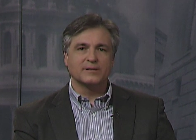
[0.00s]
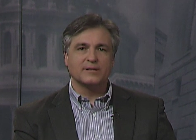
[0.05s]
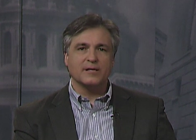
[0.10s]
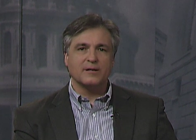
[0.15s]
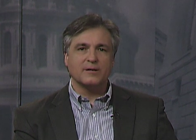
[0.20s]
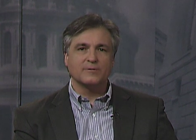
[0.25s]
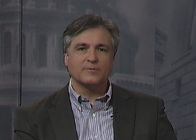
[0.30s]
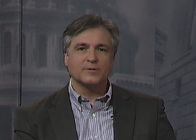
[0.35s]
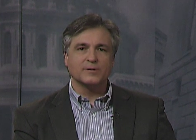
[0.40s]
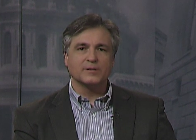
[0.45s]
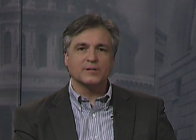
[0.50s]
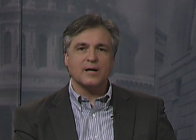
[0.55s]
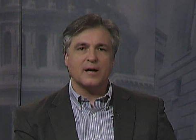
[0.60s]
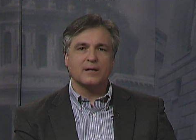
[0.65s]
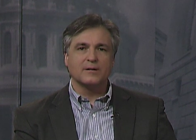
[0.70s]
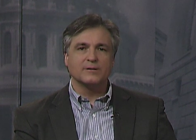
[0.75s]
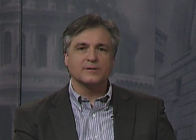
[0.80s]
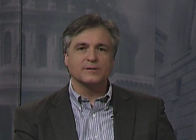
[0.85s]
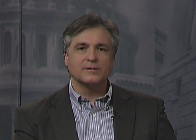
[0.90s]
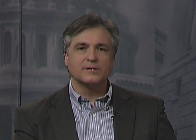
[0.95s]
Center for
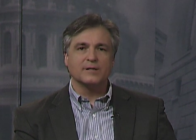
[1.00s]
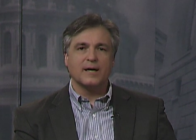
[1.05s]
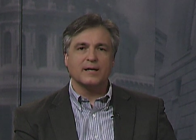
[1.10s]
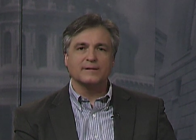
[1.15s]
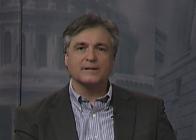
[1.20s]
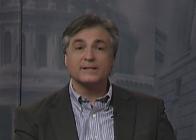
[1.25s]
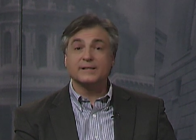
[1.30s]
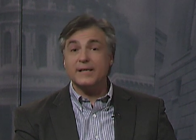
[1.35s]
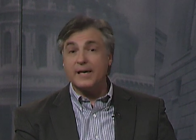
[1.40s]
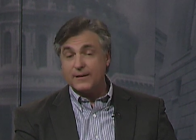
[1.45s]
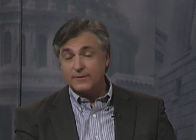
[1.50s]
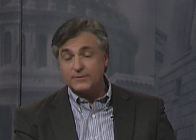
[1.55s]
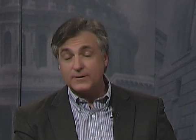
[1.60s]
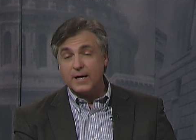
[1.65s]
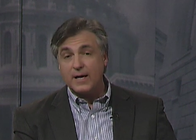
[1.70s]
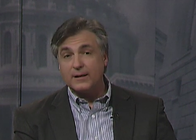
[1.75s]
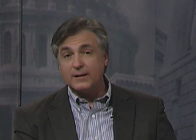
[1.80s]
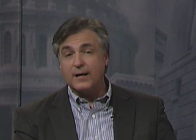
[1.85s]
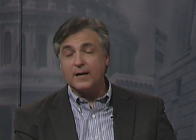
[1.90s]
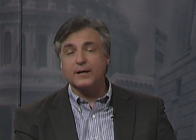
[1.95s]
Scholars on the set of
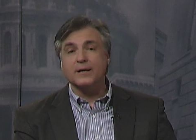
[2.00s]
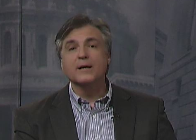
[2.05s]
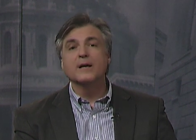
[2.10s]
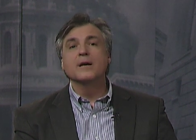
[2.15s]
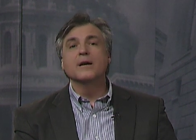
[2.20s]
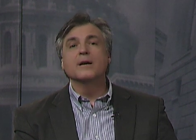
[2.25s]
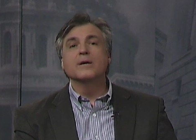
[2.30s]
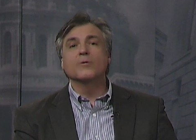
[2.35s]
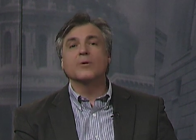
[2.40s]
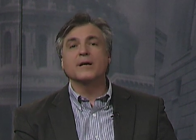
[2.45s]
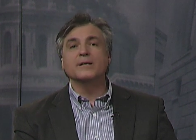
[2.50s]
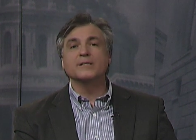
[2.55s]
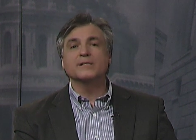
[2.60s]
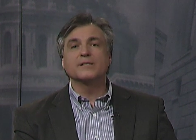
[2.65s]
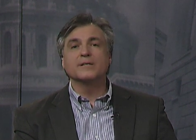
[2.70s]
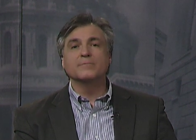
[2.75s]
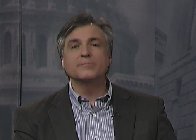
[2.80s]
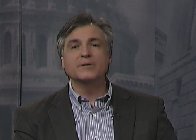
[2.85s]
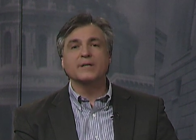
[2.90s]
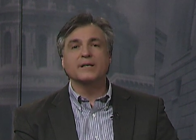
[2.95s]
Dialogue, where I
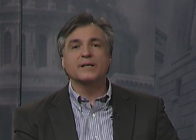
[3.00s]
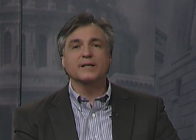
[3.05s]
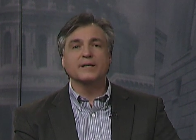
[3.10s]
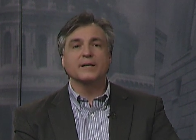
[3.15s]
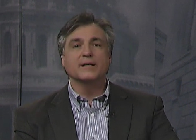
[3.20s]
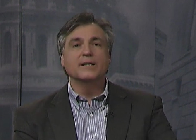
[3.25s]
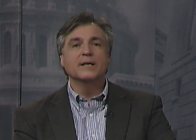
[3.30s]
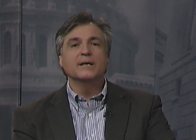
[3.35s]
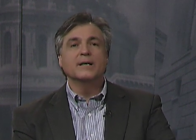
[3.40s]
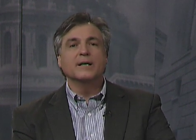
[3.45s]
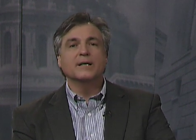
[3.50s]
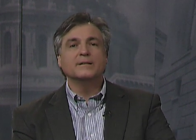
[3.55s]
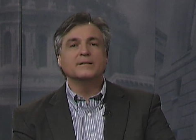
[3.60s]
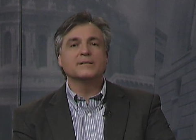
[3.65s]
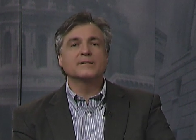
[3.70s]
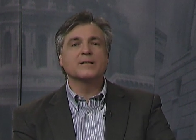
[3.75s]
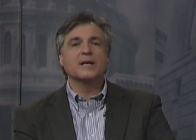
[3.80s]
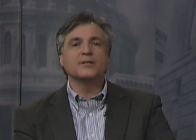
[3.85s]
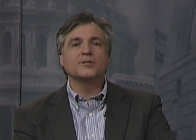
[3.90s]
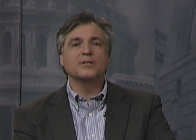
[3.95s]
just completed a
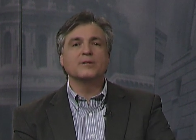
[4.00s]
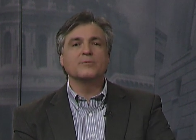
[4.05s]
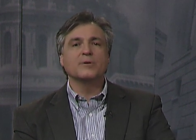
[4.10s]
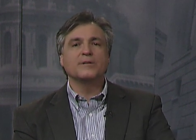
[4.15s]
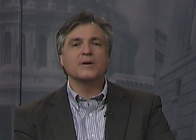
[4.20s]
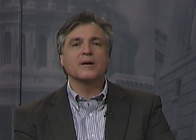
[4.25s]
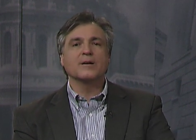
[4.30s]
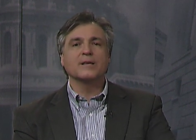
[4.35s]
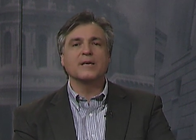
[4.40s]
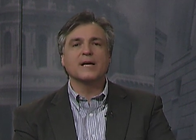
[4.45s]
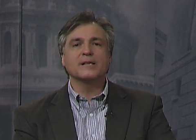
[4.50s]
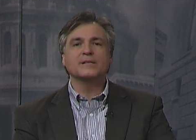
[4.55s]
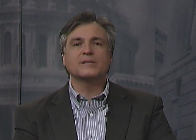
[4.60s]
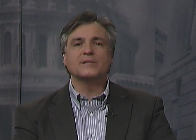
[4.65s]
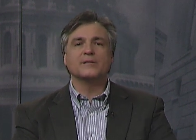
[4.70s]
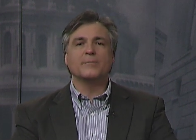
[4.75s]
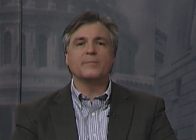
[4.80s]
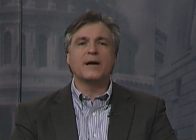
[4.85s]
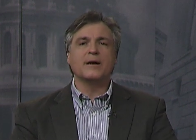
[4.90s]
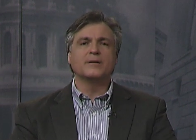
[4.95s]
discussion with our
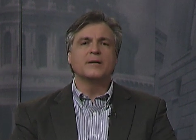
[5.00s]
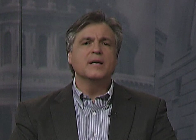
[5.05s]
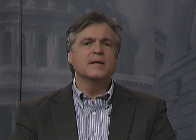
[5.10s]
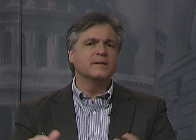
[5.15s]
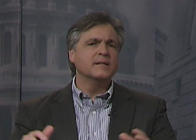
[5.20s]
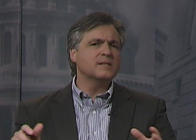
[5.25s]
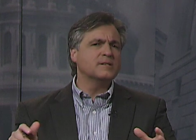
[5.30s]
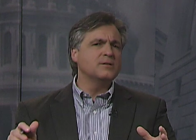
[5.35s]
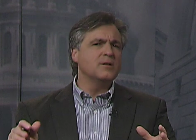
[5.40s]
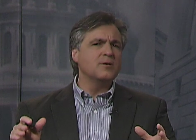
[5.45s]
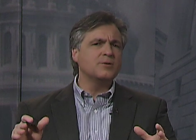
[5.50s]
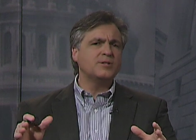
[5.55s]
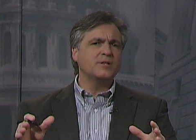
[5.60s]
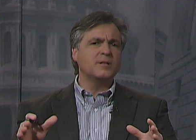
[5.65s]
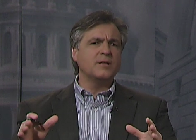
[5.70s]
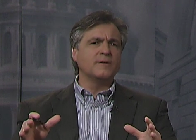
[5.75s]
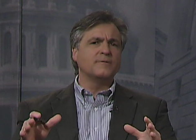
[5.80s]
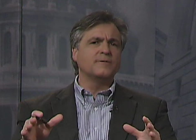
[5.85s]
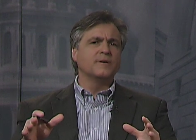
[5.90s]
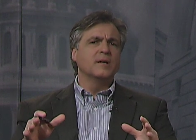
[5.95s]
guests about this
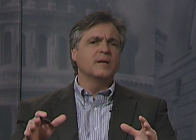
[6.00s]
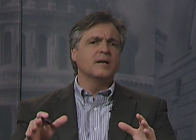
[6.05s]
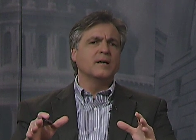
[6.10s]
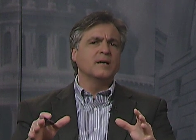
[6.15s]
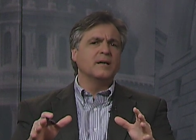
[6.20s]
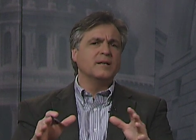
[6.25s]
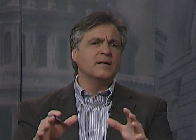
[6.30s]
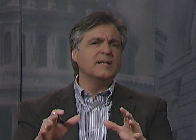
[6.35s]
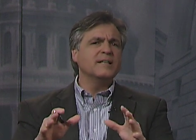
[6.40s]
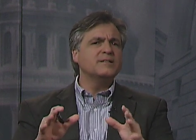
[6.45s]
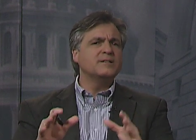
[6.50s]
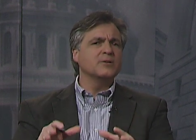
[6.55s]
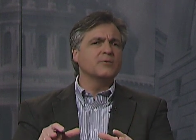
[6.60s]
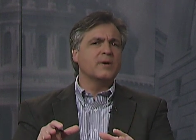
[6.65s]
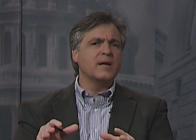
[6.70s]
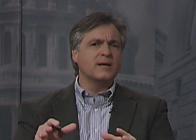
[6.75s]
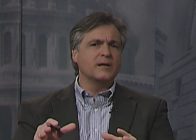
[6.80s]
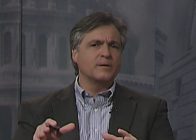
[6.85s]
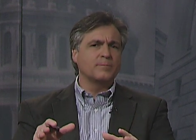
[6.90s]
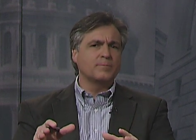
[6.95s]
notion of an
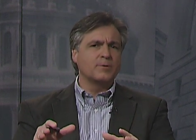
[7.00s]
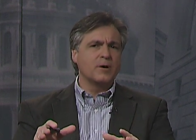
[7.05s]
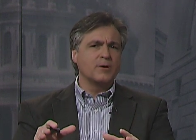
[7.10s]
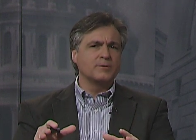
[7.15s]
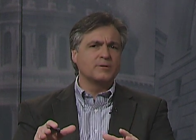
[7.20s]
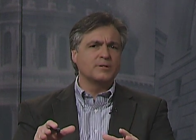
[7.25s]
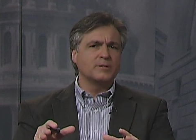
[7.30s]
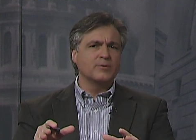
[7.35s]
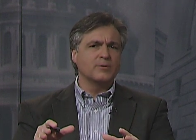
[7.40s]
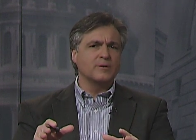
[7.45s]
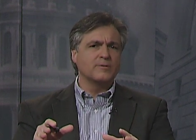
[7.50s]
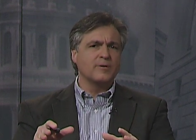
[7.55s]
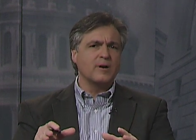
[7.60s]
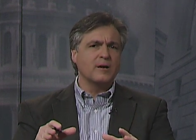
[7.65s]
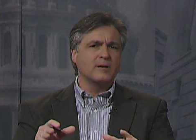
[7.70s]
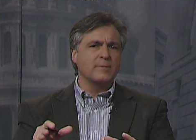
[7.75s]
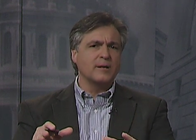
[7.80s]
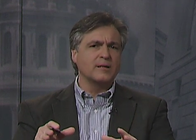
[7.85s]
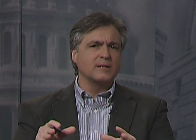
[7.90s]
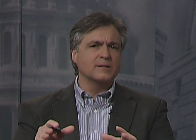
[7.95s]
integrated approach to
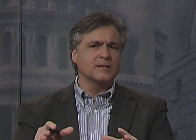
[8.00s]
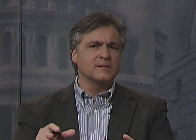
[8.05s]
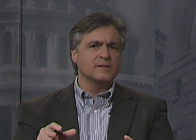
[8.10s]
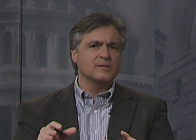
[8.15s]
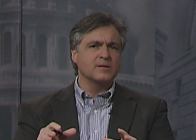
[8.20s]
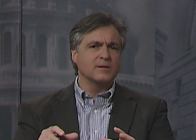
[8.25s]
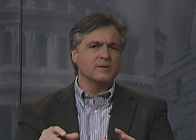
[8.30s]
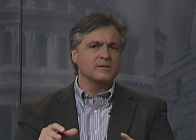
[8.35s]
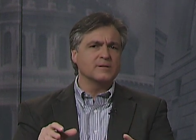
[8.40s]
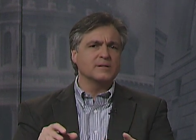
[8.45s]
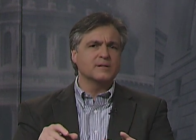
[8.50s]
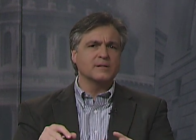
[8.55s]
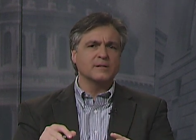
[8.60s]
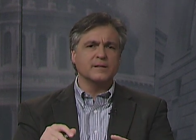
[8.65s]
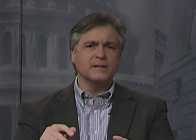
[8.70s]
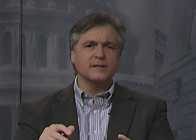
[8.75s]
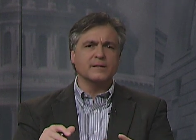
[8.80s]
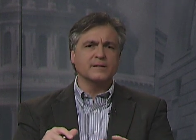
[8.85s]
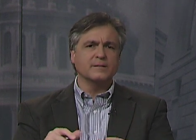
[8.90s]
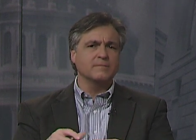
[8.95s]
environmental concerns.
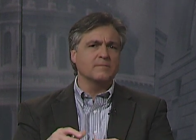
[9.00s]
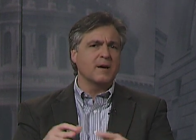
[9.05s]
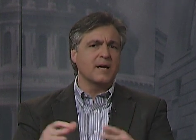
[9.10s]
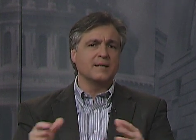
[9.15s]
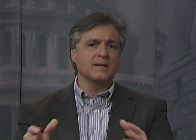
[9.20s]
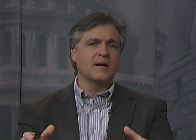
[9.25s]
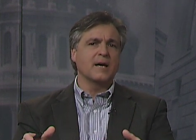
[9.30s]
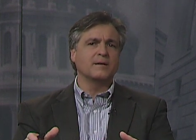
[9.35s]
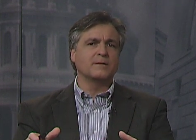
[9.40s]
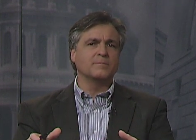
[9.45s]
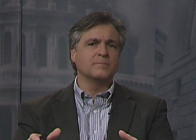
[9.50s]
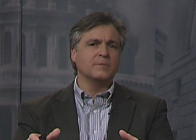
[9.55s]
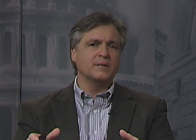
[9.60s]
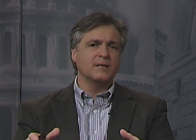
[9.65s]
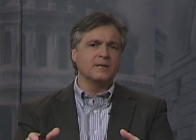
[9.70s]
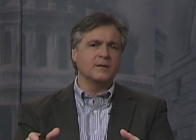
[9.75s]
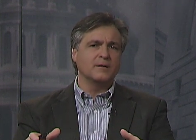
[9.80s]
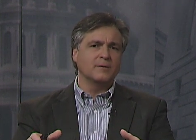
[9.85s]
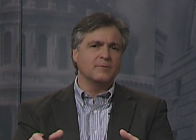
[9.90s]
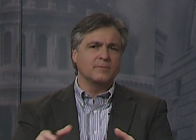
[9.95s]
It might not
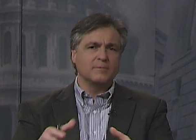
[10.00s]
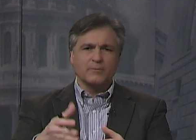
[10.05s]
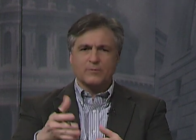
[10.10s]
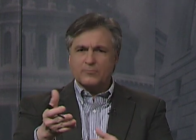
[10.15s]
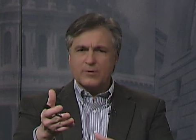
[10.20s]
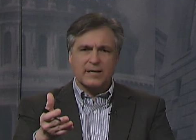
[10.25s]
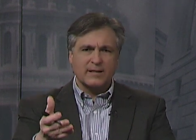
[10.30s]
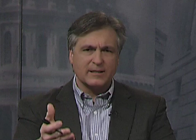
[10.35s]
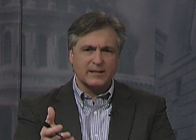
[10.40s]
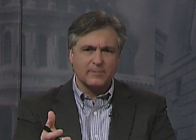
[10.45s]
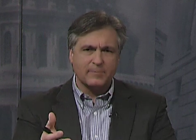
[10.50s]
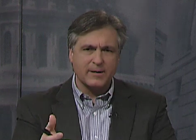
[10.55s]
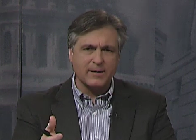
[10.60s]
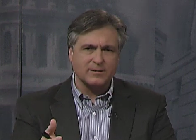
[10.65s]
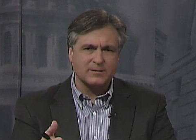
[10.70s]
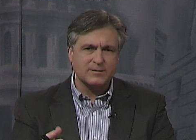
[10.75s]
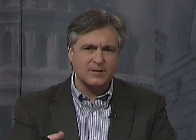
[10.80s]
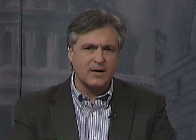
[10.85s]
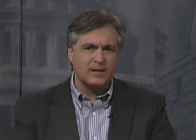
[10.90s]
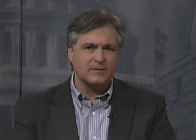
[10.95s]
be readily
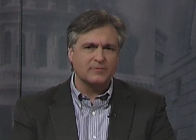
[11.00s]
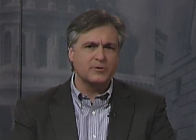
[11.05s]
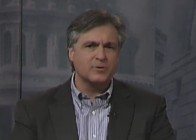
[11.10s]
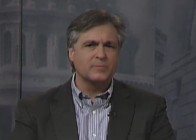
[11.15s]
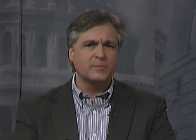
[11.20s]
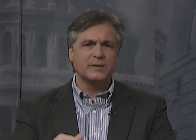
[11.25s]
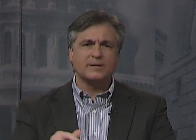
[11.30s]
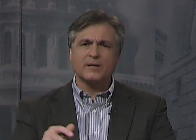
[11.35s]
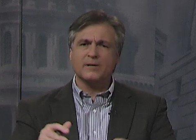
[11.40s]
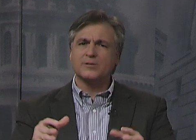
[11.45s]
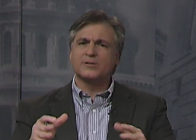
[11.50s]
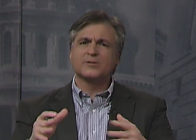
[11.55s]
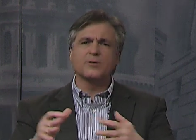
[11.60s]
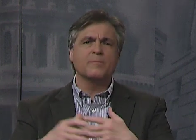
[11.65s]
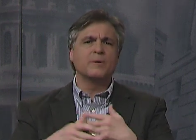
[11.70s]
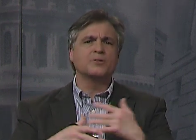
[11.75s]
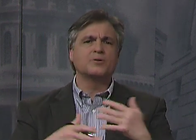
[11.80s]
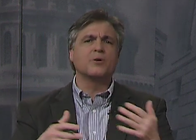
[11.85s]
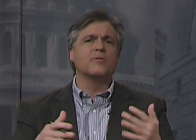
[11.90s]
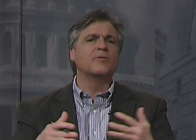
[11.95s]
apparent to all of you, but there's so
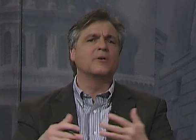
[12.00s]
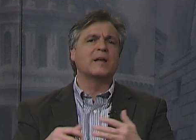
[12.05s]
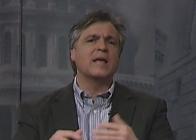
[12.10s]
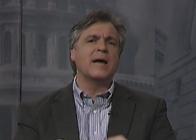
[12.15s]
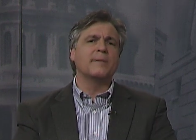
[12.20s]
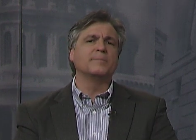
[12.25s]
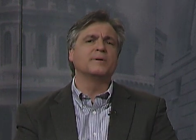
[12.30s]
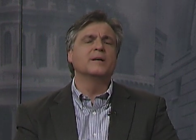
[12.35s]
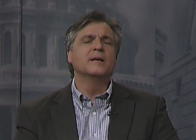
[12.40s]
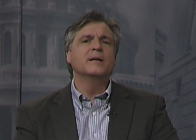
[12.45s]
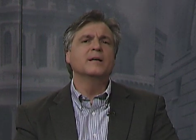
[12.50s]
much overlap